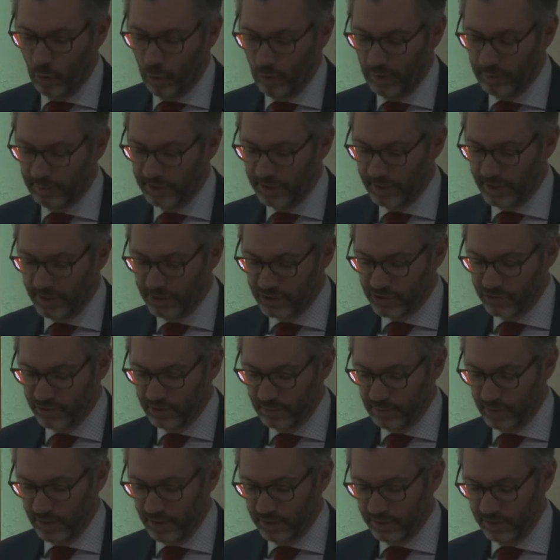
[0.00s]
Women in
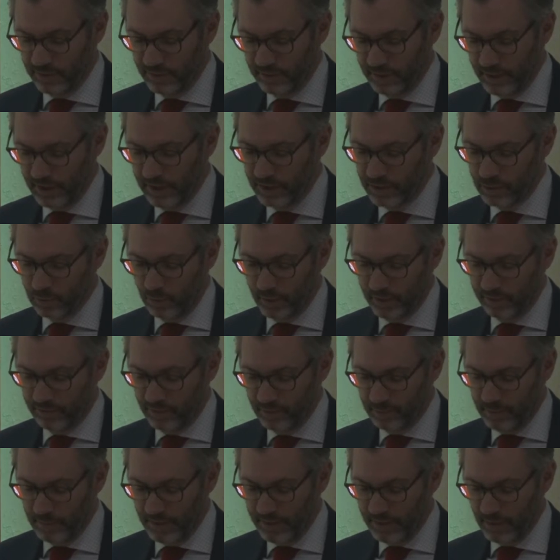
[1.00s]
History Month is one
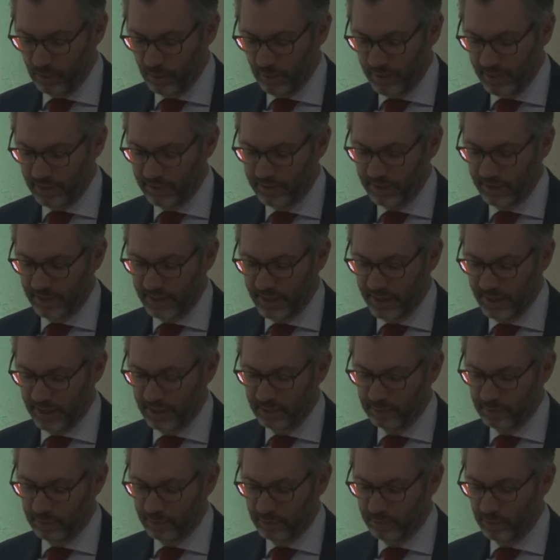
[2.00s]
of the many ways that
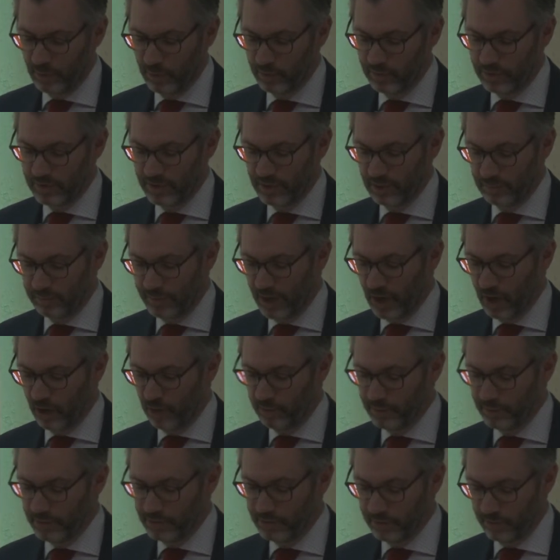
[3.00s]
Canada promotes the
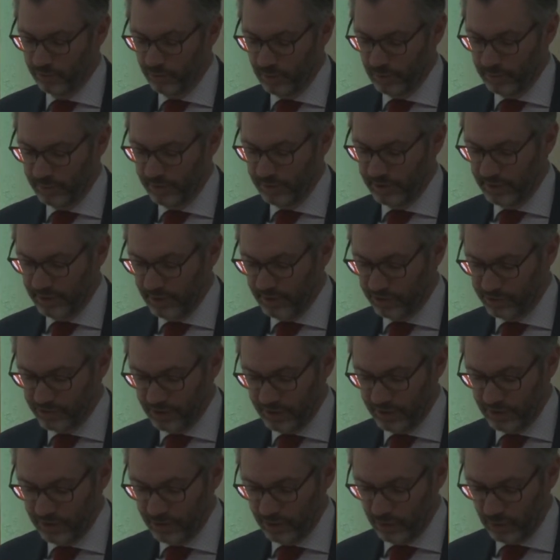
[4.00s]
empowerment of women and
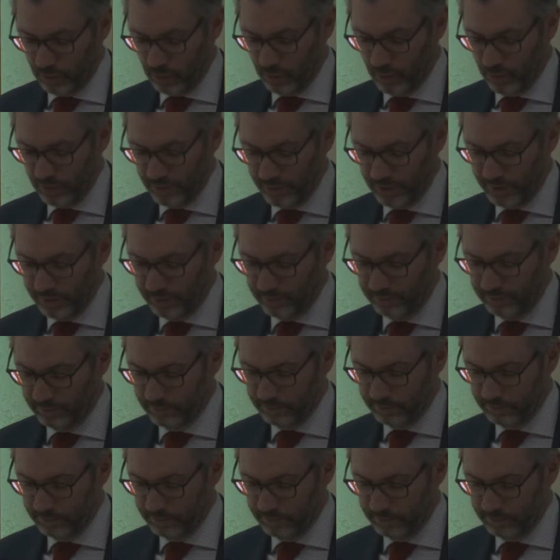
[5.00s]
gender equality.